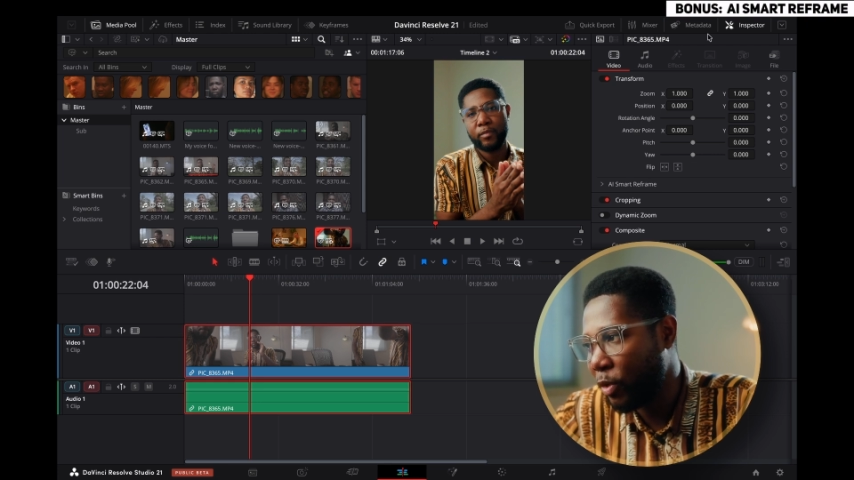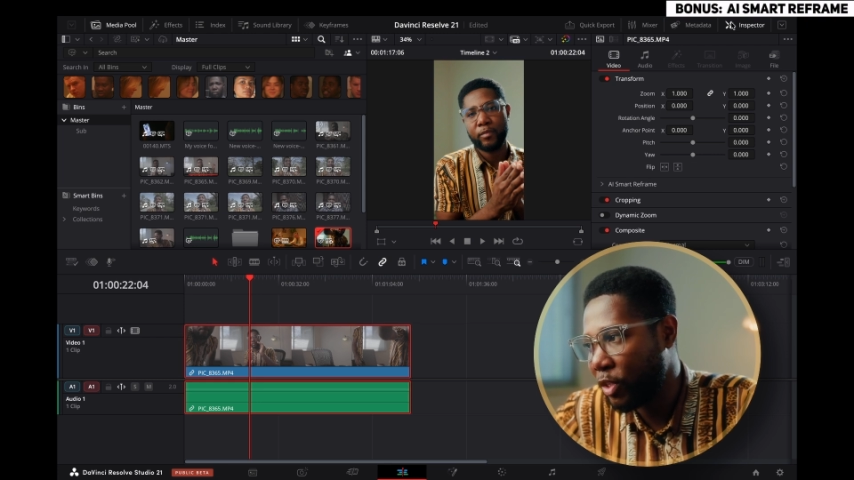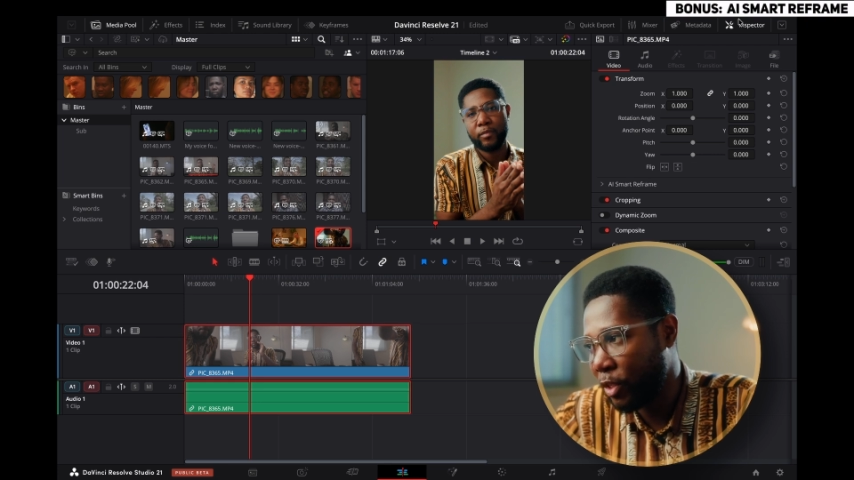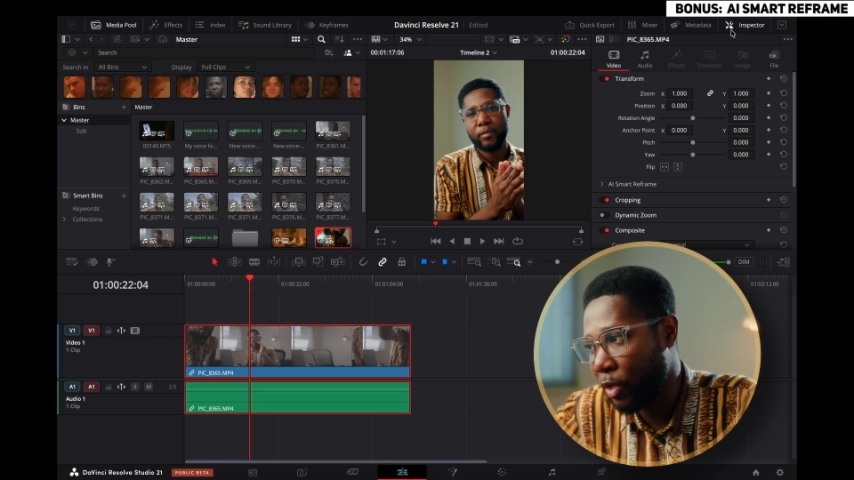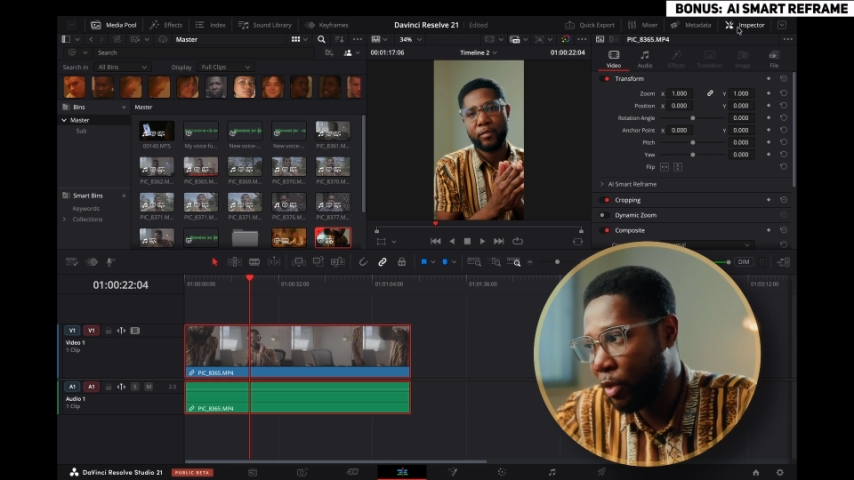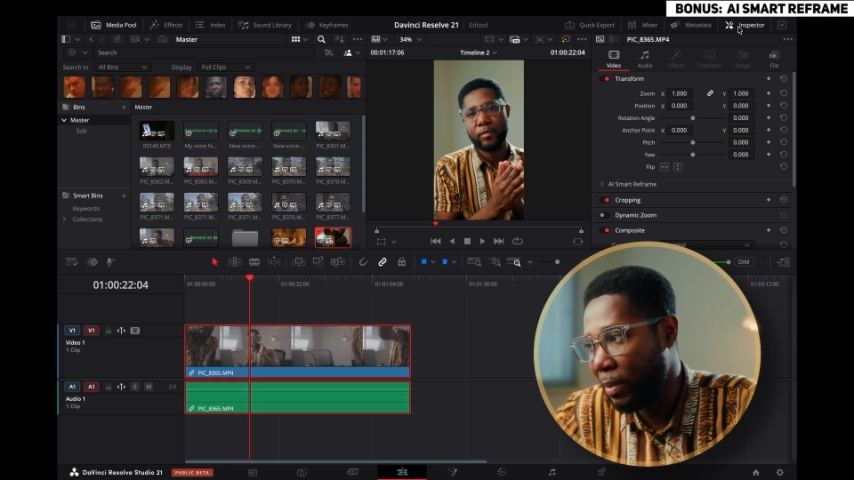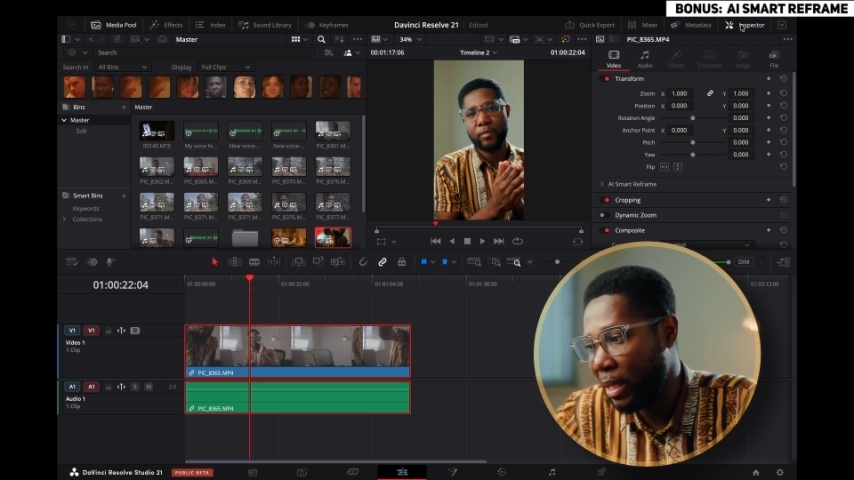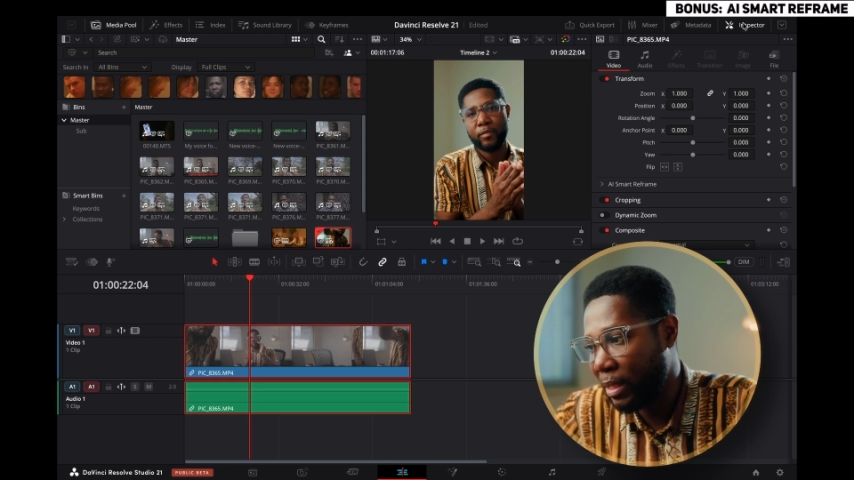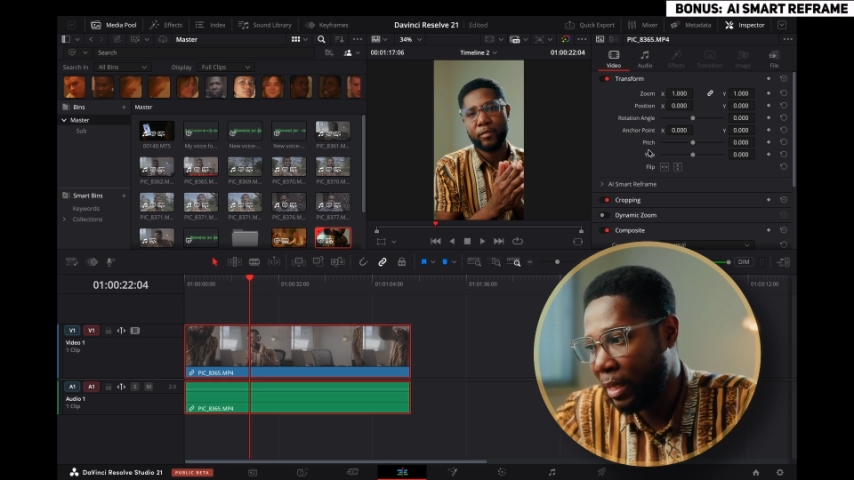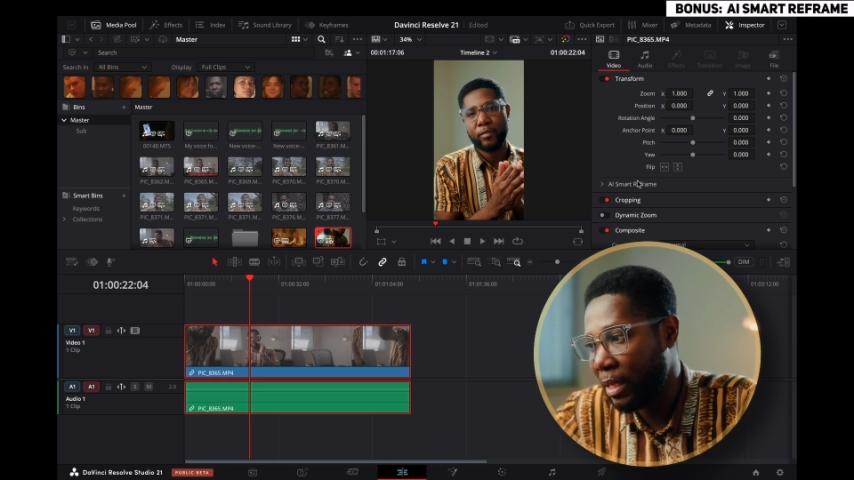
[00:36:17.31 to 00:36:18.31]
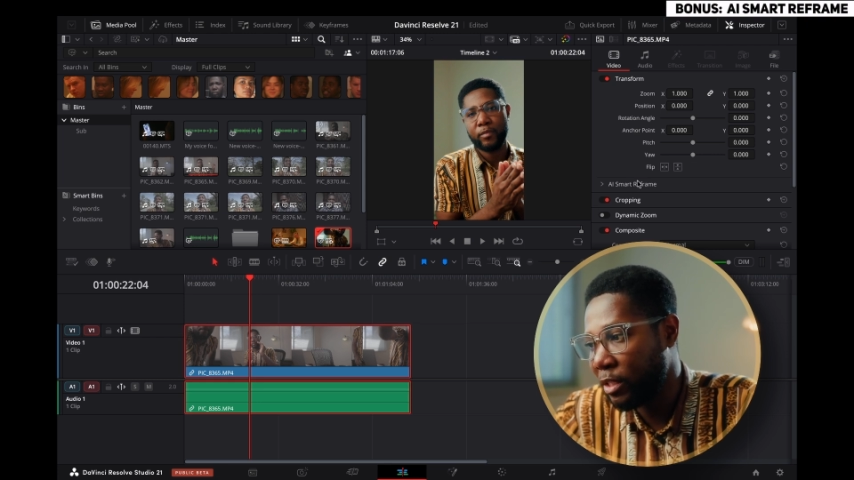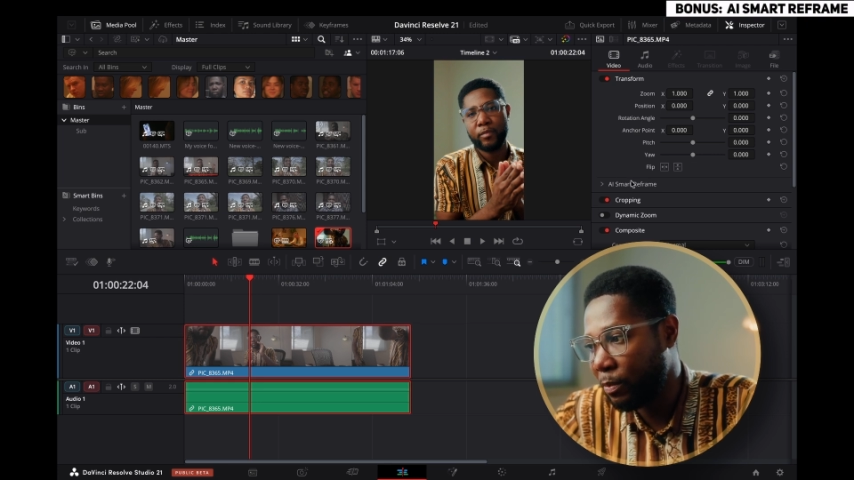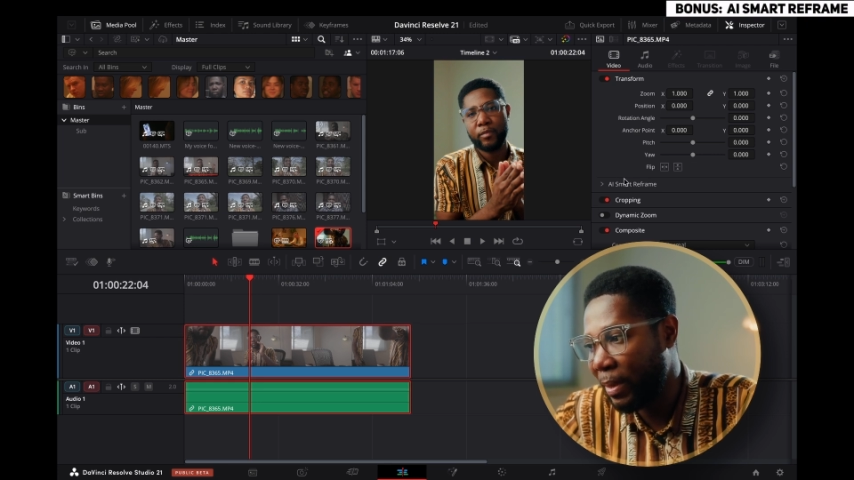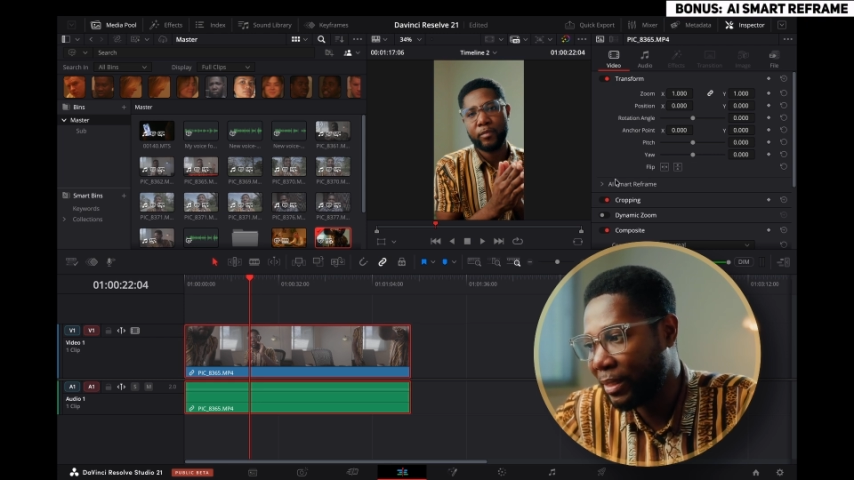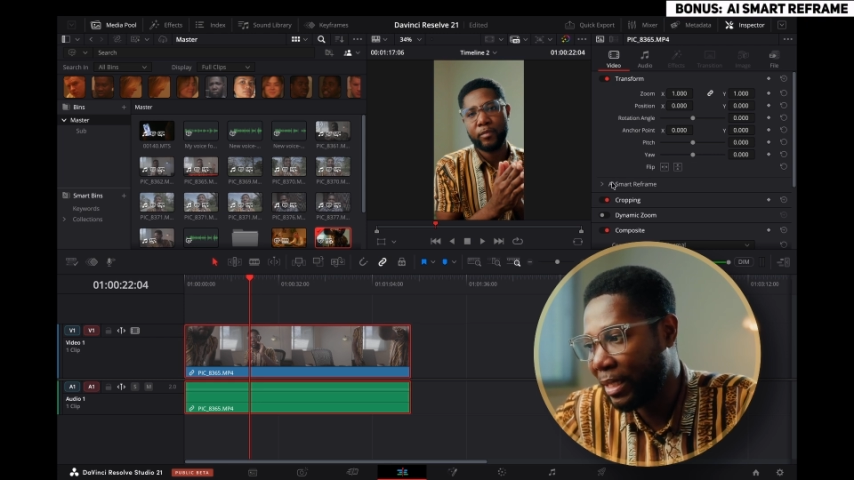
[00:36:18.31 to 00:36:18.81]
which is going to be in the
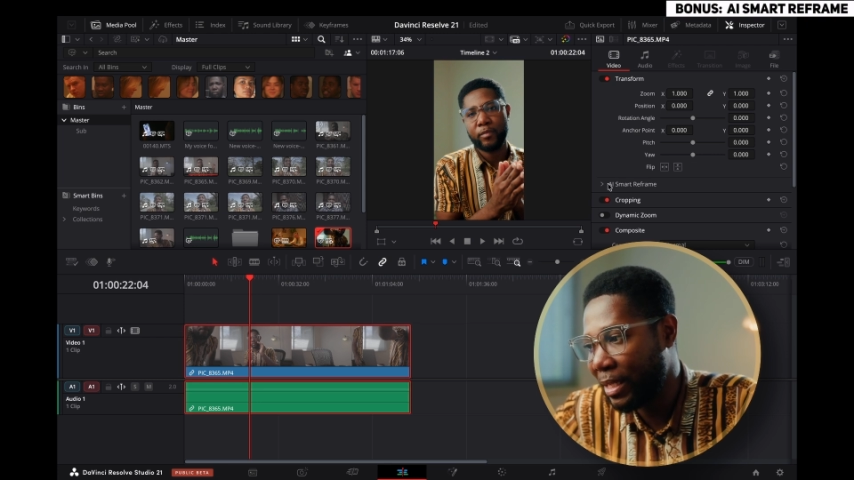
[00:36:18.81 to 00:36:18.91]
Inspector